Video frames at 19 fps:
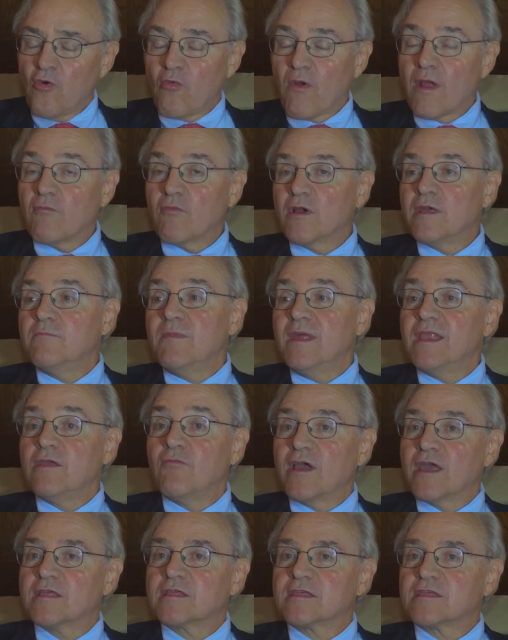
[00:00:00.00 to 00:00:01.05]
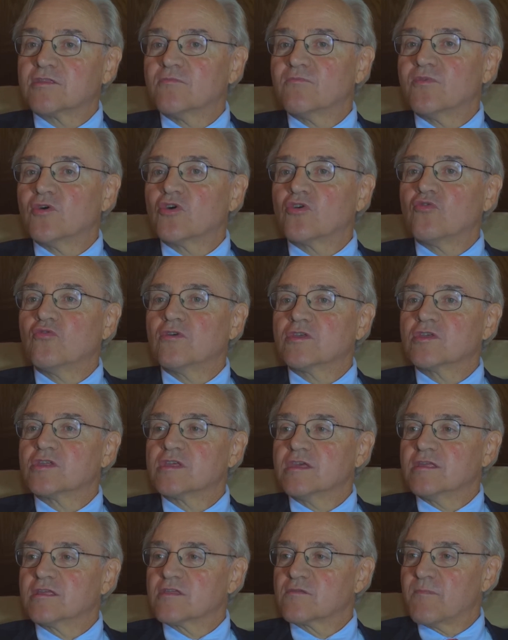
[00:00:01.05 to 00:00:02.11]
Right. Well, in many ways, the book was
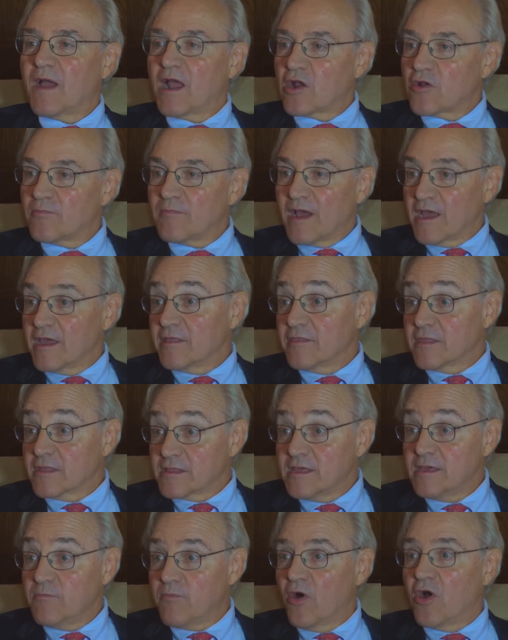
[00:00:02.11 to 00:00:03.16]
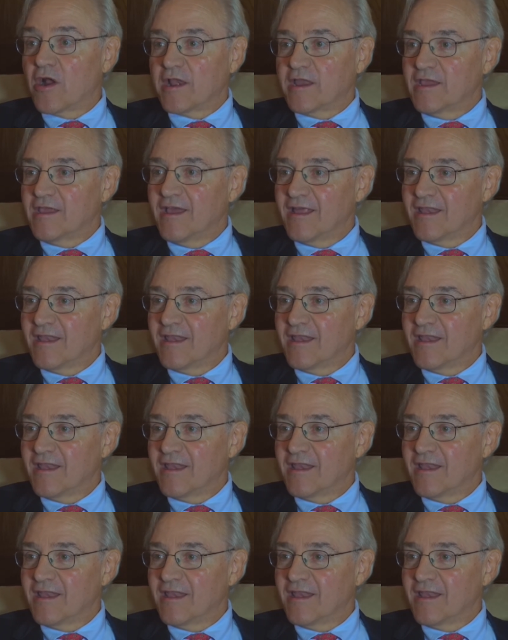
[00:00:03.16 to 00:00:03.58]
inspired by the Tea Party.